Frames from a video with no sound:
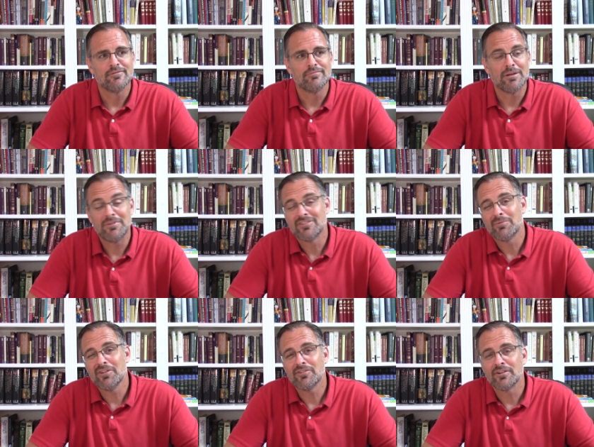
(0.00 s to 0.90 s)
maybe some
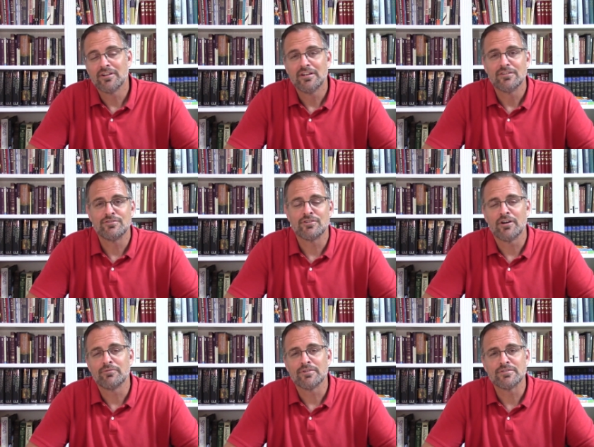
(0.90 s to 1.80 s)
other
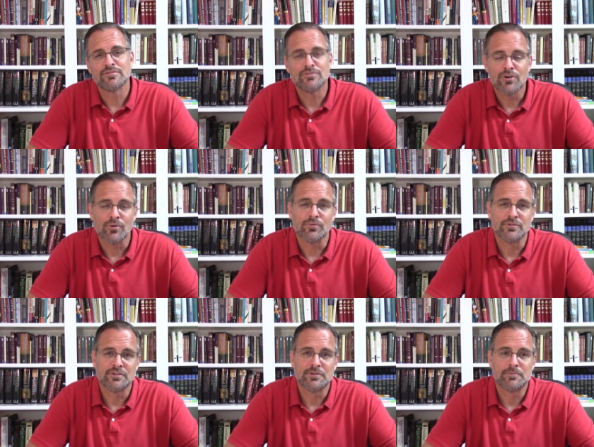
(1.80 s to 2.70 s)
genres
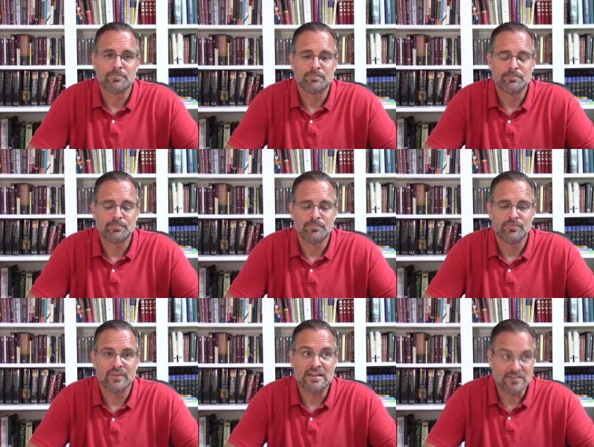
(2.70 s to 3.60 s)
don't.
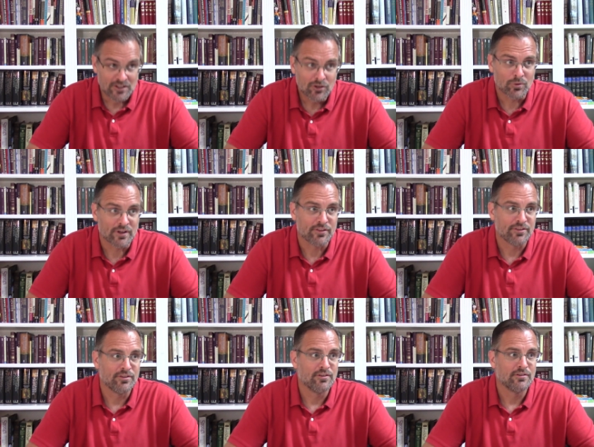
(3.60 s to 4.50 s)
They deal
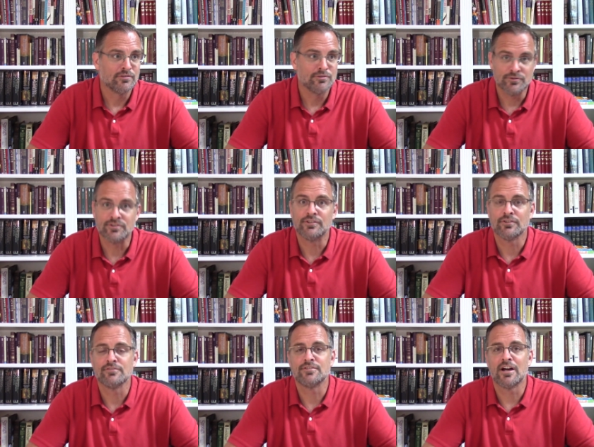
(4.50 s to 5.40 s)
with losing
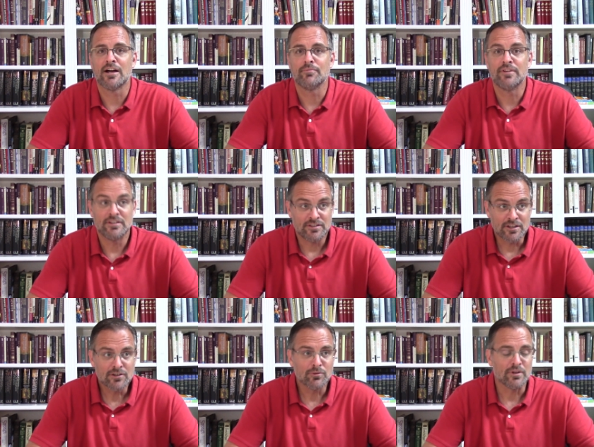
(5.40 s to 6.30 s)
your job. They
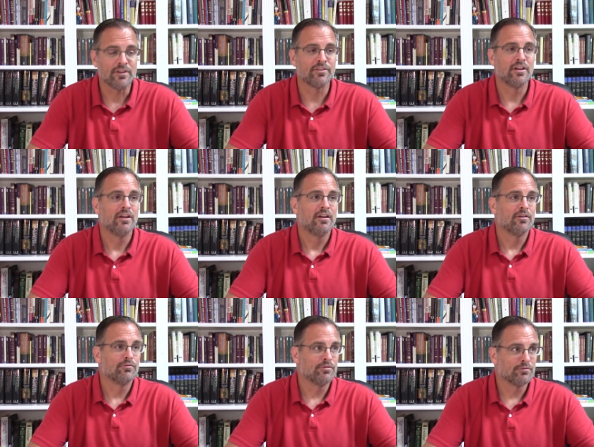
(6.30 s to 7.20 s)
deal with
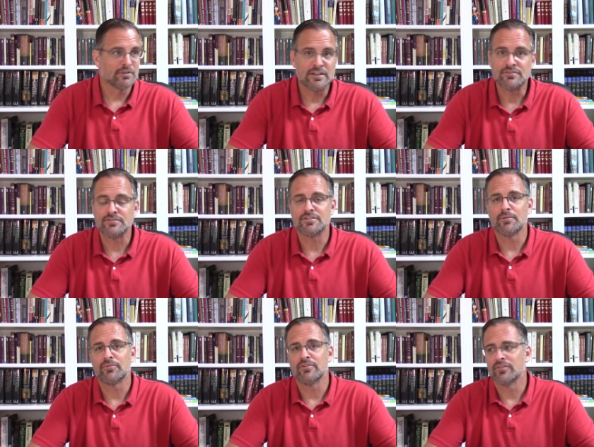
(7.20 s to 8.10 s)
your relationships